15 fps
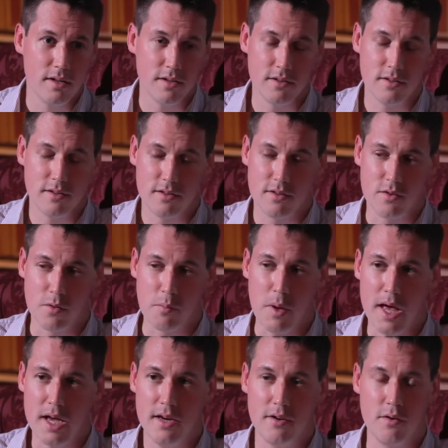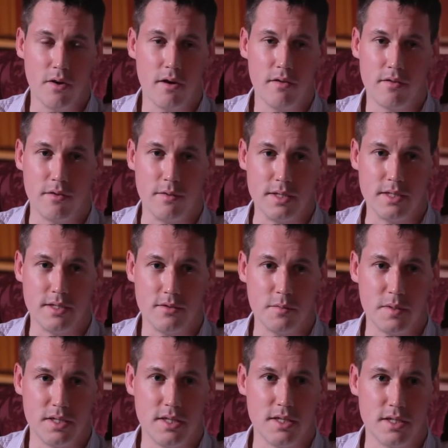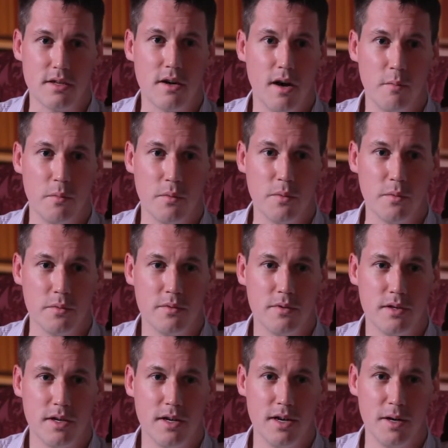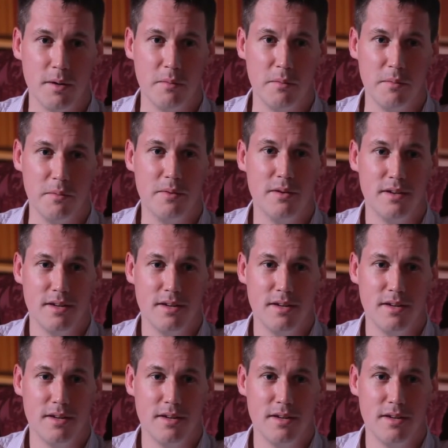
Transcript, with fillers: Yeah. The pain you go through is almost indescribable. Um,